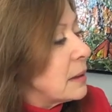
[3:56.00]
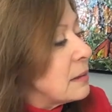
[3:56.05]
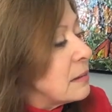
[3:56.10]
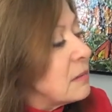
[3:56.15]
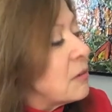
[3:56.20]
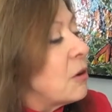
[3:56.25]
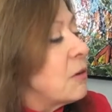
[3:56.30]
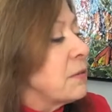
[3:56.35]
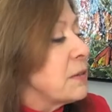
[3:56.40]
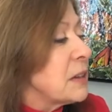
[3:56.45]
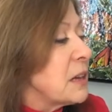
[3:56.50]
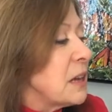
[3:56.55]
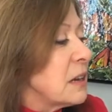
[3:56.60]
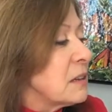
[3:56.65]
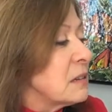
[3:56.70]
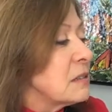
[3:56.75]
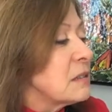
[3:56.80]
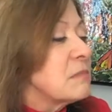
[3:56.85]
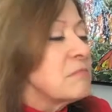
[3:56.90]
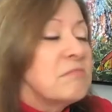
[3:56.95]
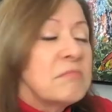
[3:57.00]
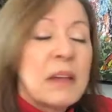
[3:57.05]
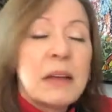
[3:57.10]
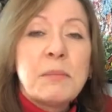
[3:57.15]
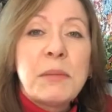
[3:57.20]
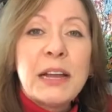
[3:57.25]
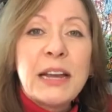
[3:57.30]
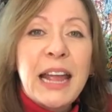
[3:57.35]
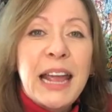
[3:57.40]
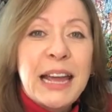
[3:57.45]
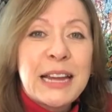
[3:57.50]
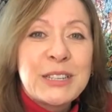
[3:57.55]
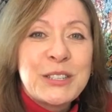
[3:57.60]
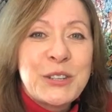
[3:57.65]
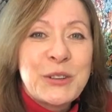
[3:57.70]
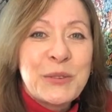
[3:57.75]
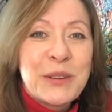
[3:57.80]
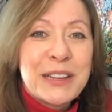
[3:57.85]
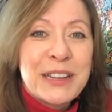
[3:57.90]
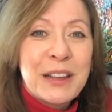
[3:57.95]
over the years, I might add
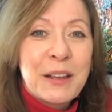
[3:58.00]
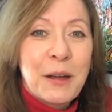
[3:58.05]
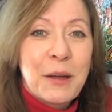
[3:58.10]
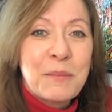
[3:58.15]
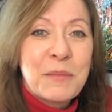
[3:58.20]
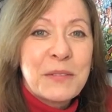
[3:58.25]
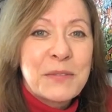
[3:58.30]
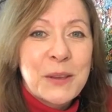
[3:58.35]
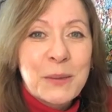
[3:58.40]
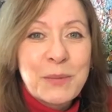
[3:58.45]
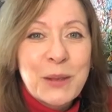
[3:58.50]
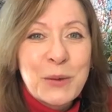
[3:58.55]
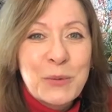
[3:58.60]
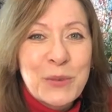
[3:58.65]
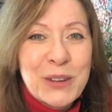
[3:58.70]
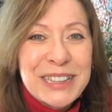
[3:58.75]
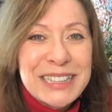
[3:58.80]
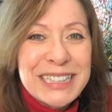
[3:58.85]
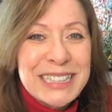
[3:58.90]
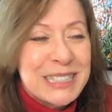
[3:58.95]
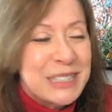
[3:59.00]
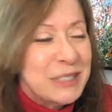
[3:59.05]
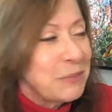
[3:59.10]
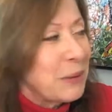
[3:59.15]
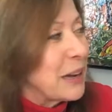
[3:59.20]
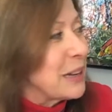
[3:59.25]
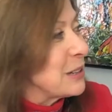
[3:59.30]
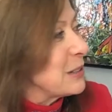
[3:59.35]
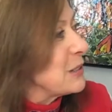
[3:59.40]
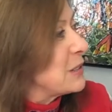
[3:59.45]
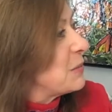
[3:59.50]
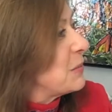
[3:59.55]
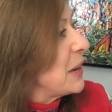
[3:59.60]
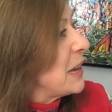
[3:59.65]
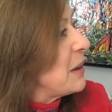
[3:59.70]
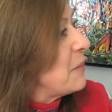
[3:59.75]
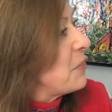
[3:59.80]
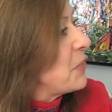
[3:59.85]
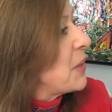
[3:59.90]
to it if something really inspires me.